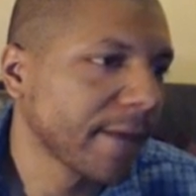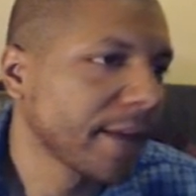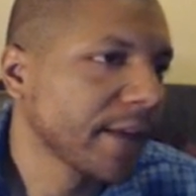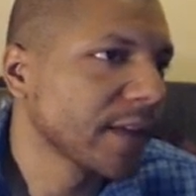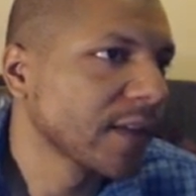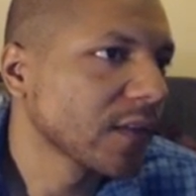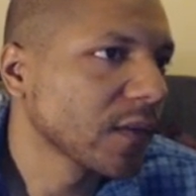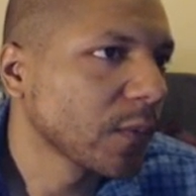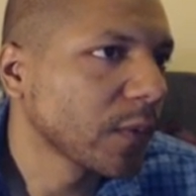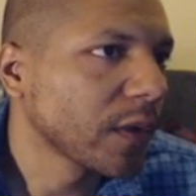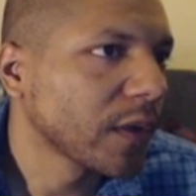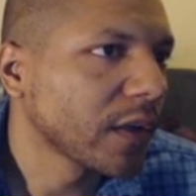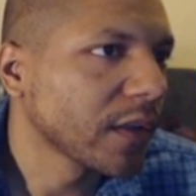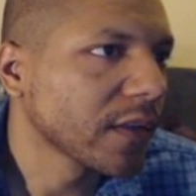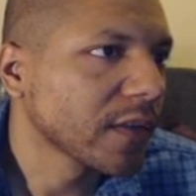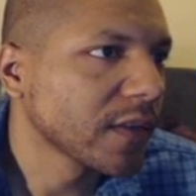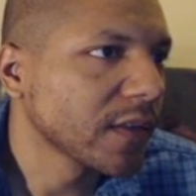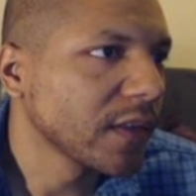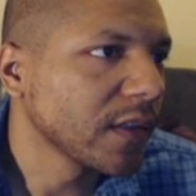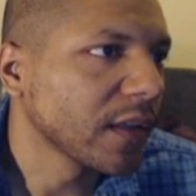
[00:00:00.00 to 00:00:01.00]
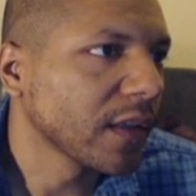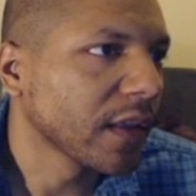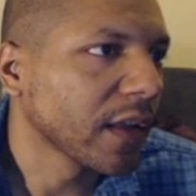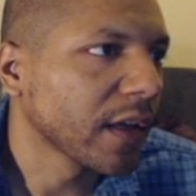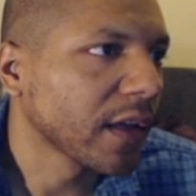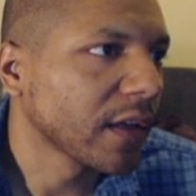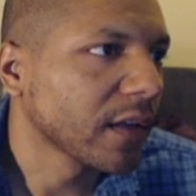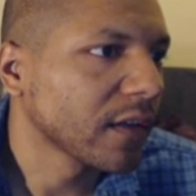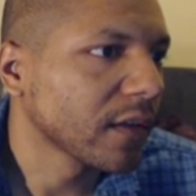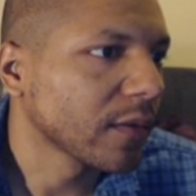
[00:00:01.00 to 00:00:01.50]
so we're not seeing
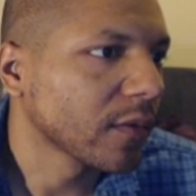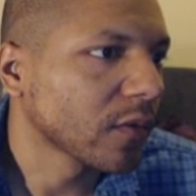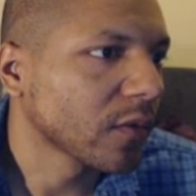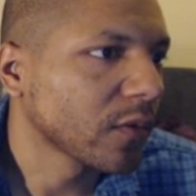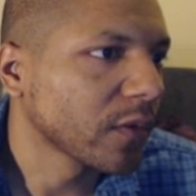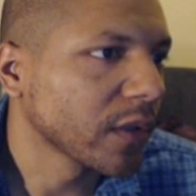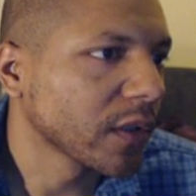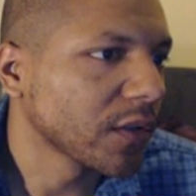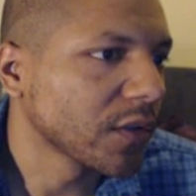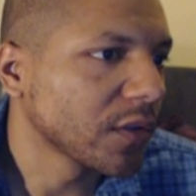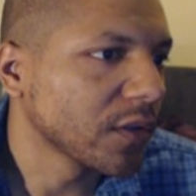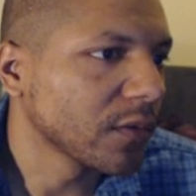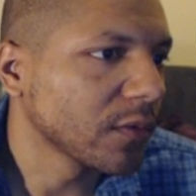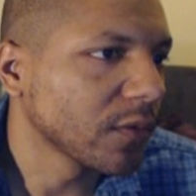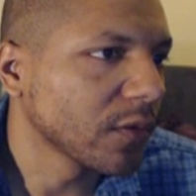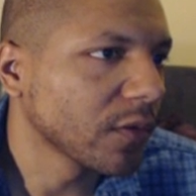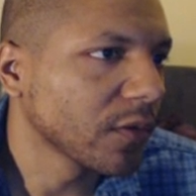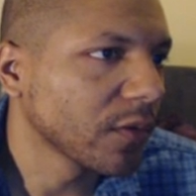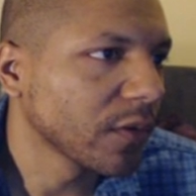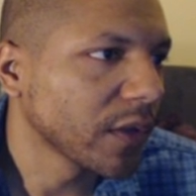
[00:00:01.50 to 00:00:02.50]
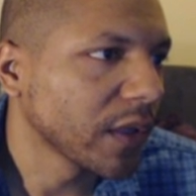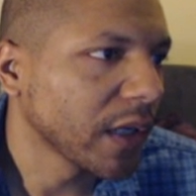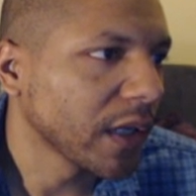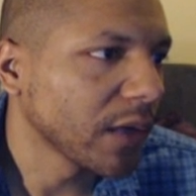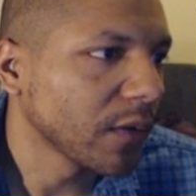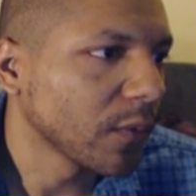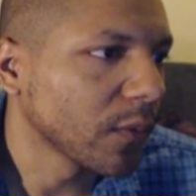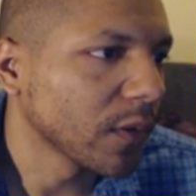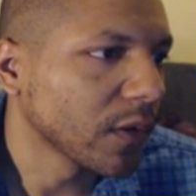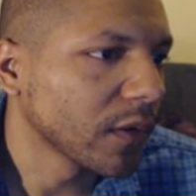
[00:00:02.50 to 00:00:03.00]
that. I'll oh, quick create
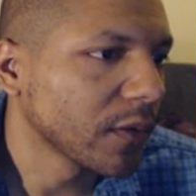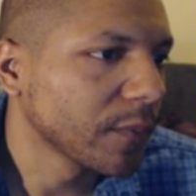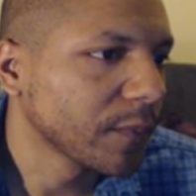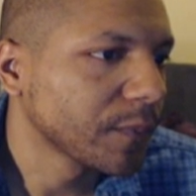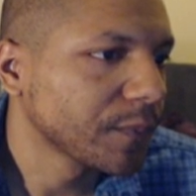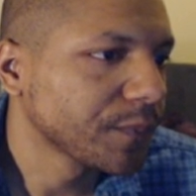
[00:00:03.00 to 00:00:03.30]
one.